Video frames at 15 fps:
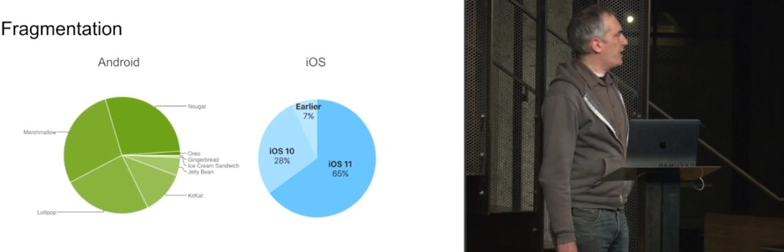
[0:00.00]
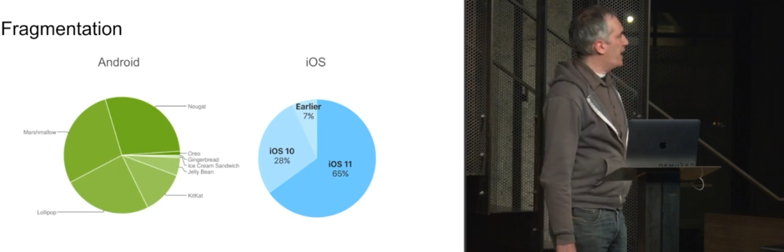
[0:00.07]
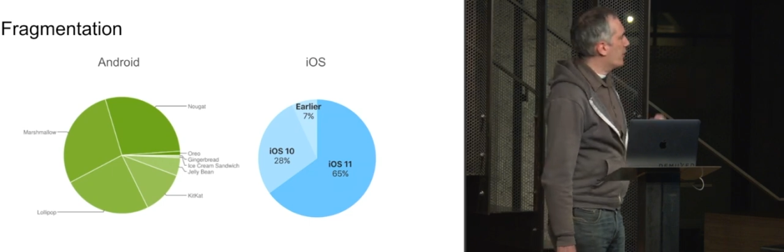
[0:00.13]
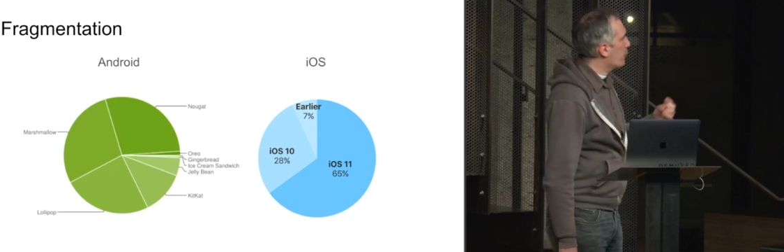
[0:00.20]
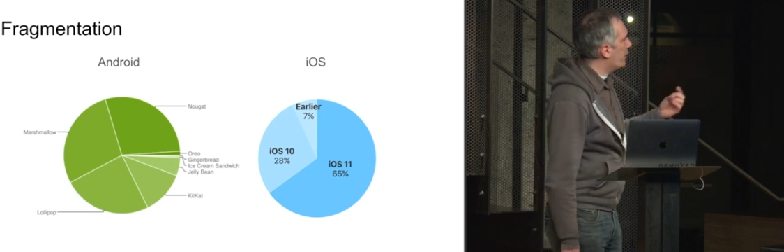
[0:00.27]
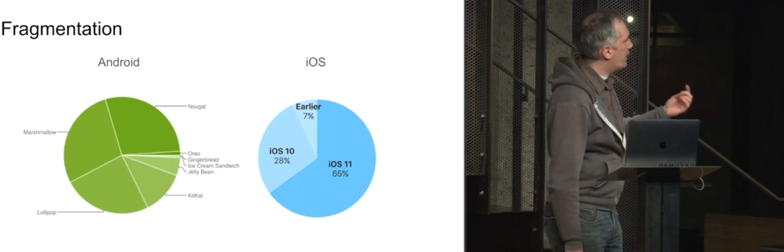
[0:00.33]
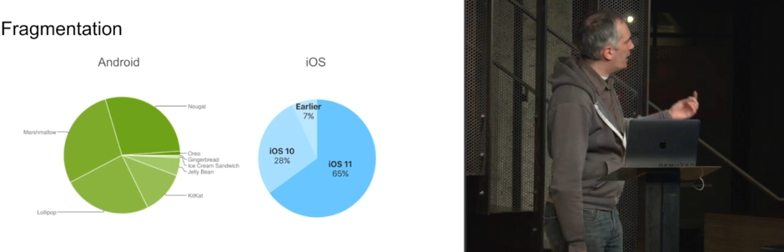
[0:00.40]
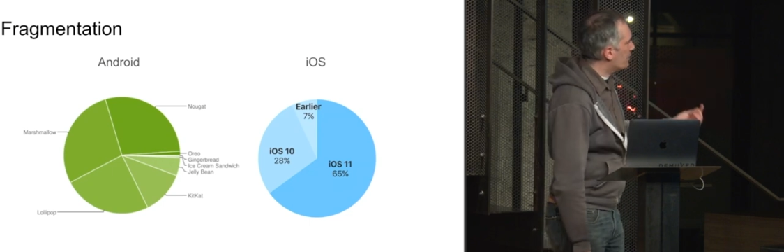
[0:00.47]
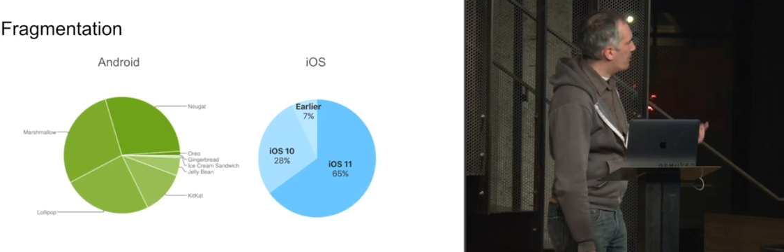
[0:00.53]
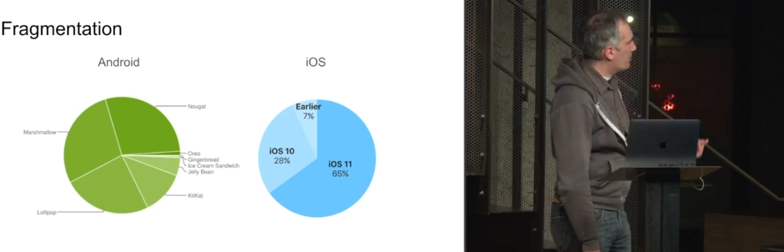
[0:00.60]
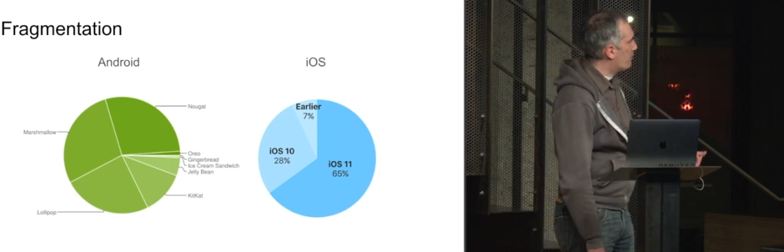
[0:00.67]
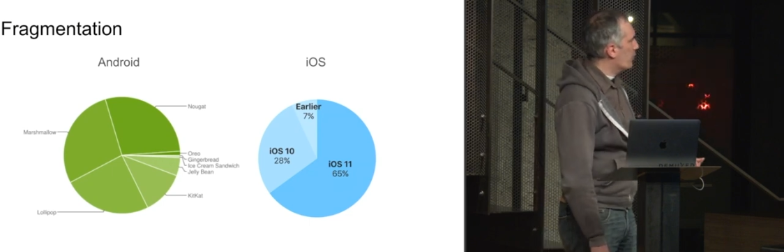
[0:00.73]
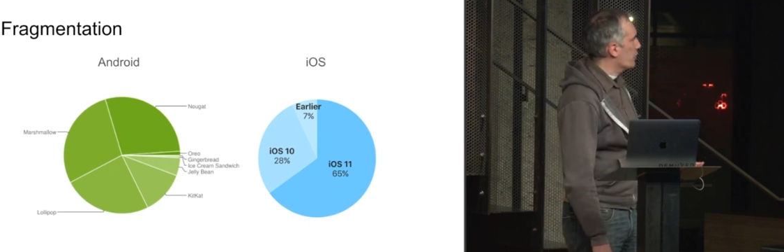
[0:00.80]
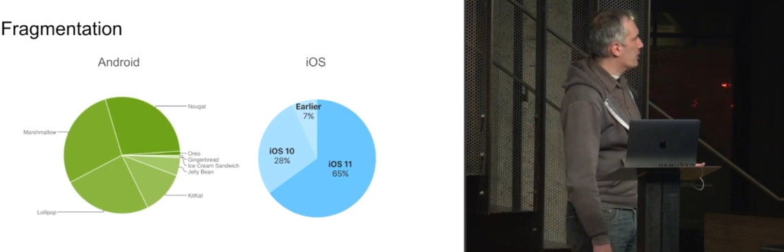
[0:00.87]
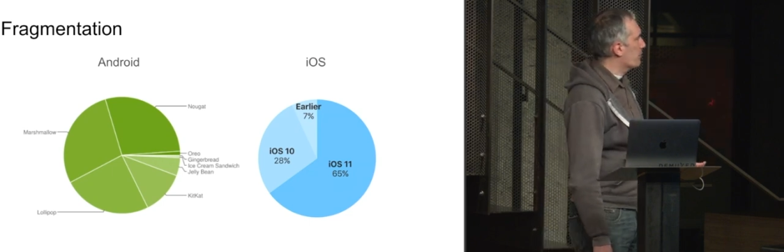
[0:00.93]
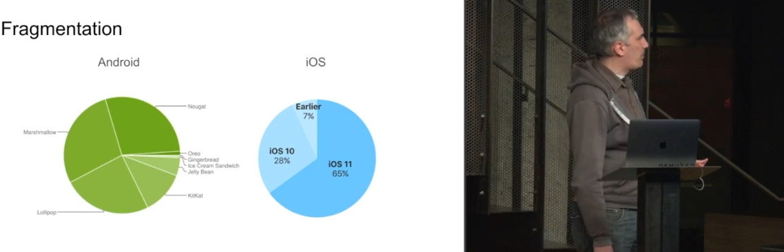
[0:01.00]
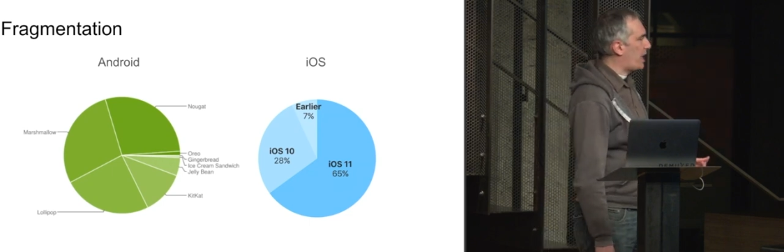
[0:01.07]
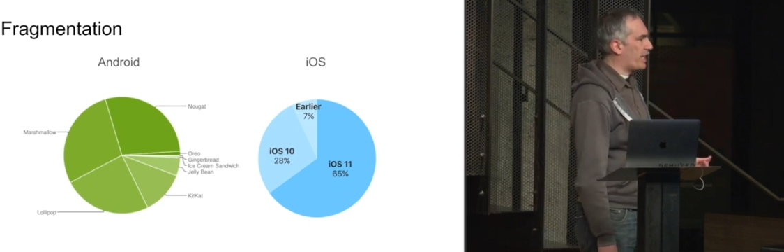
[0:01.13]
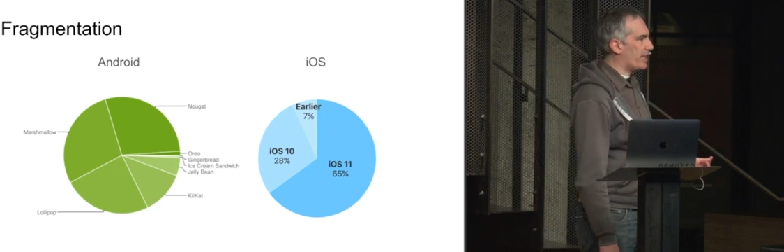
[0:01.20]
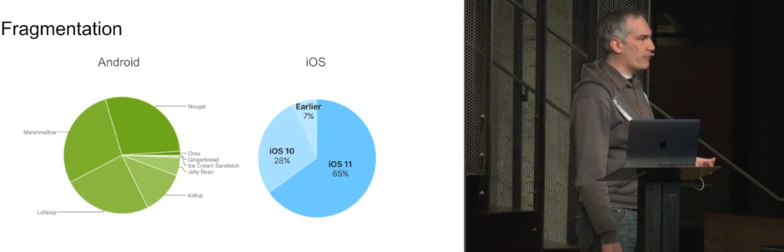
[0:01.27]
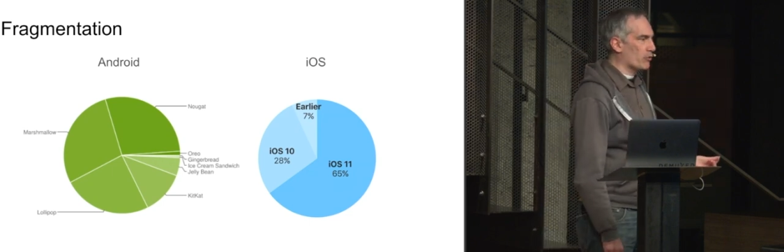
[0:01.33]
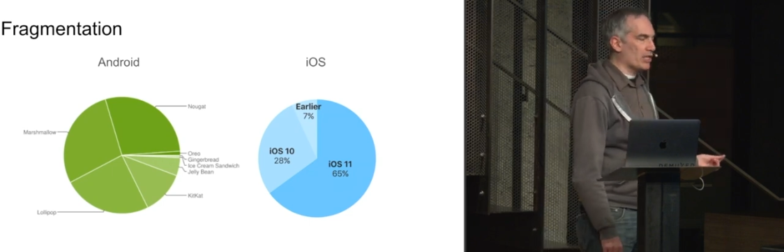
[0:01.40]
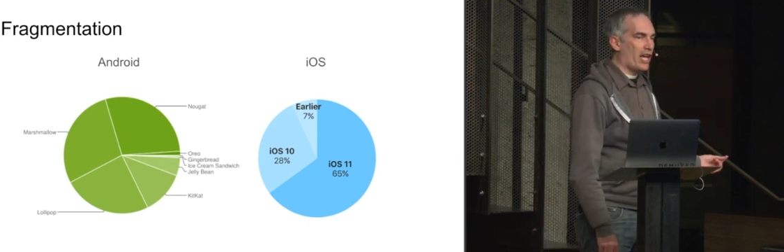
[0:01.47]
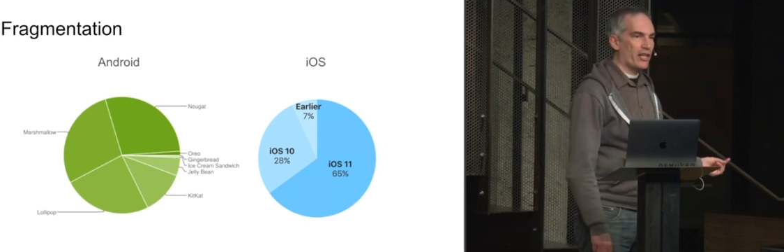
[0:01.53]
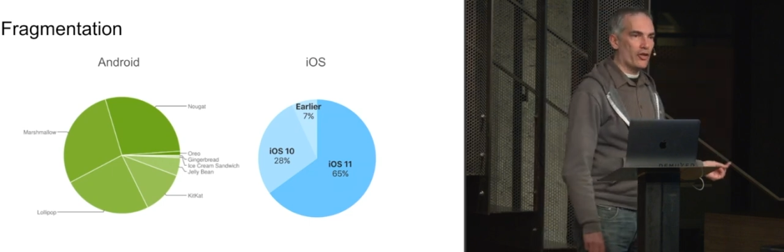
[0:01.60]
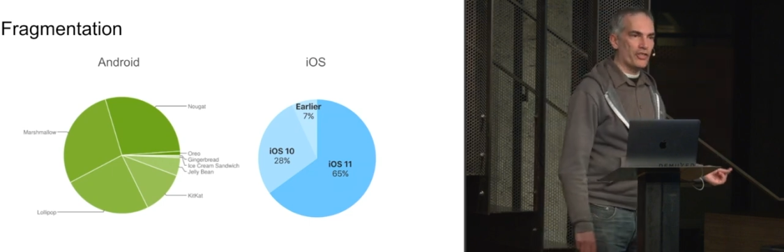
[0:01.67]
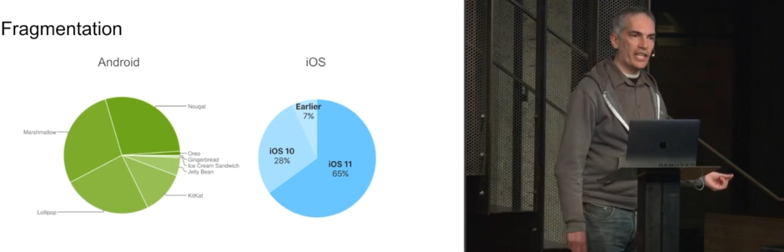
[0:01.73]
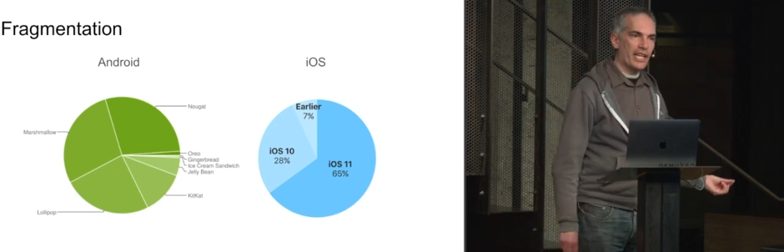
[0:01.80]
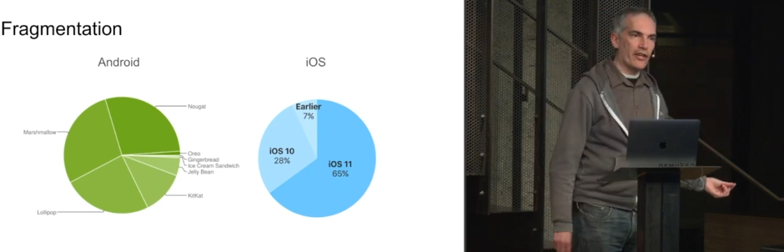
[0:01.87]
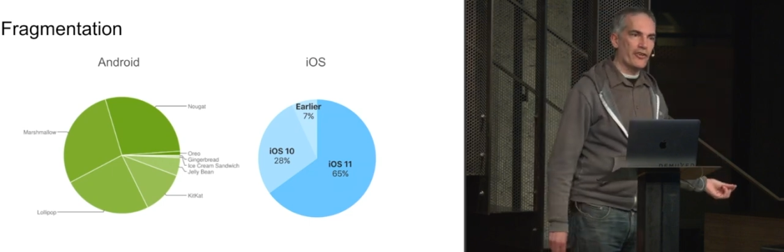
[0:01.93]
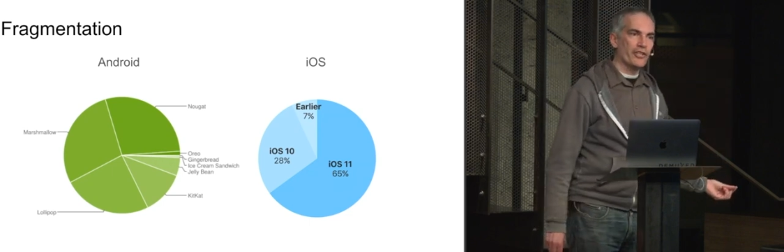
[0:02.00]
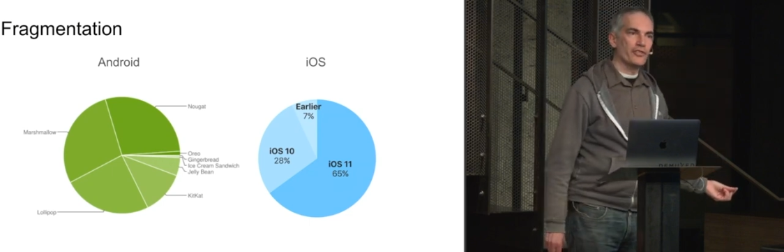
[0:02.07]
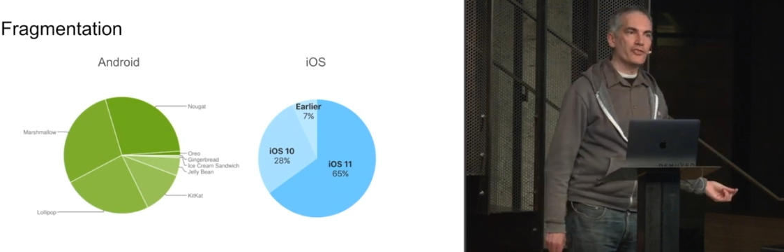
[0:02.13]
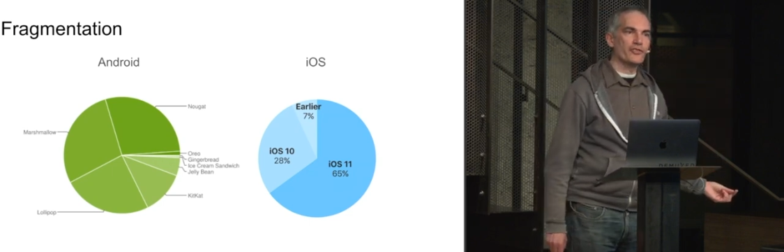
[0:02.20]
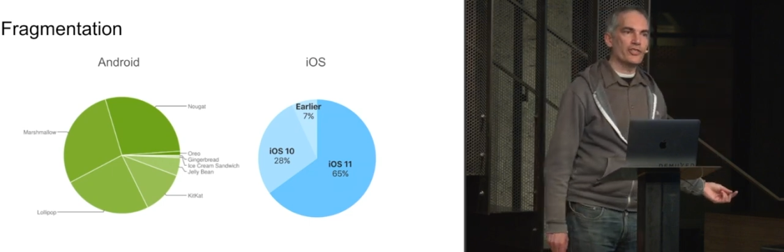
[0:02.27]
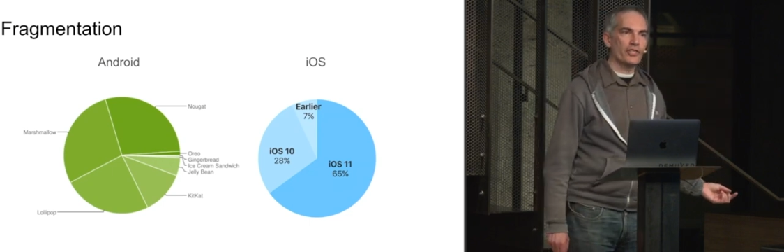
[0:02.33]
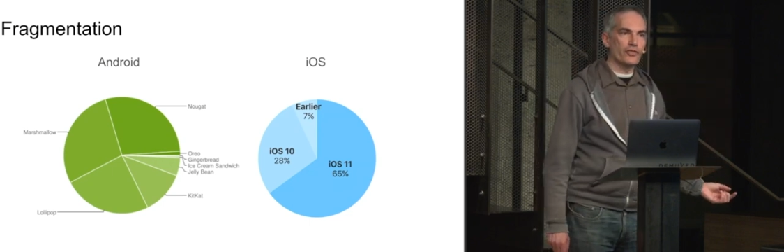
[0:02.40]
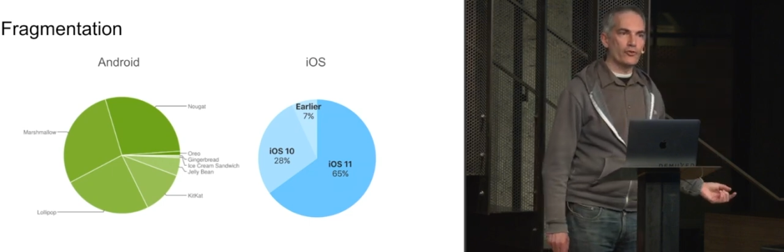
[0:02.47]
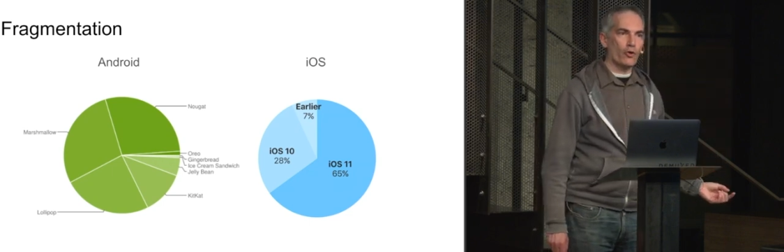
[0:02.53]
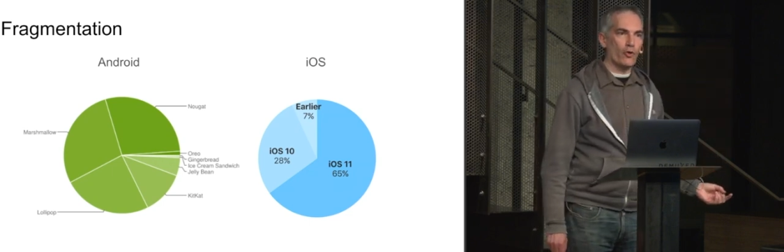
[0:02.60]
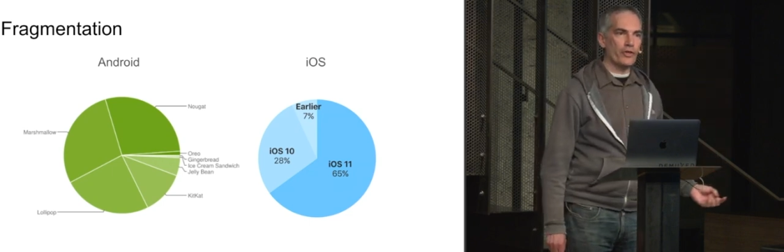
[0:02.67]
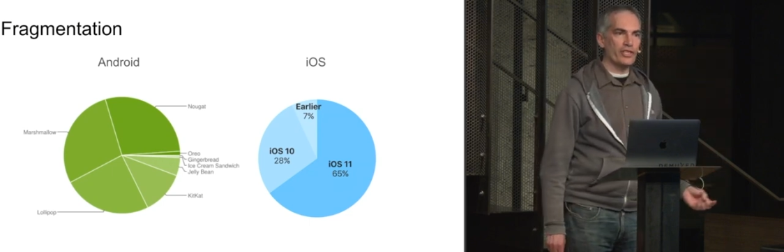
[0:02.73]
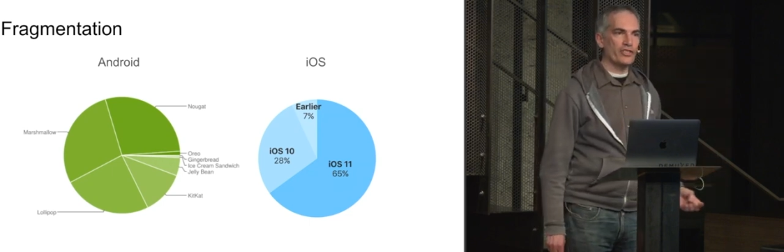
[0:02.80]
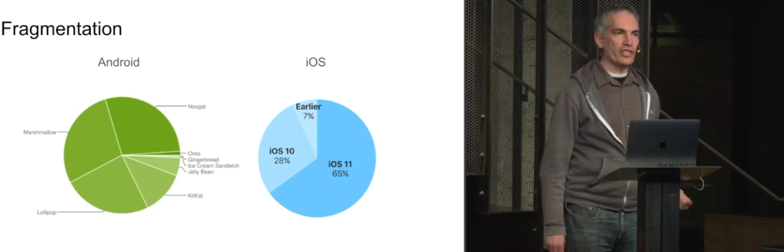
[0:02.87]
Android has been burdened by relying on carriers to control this,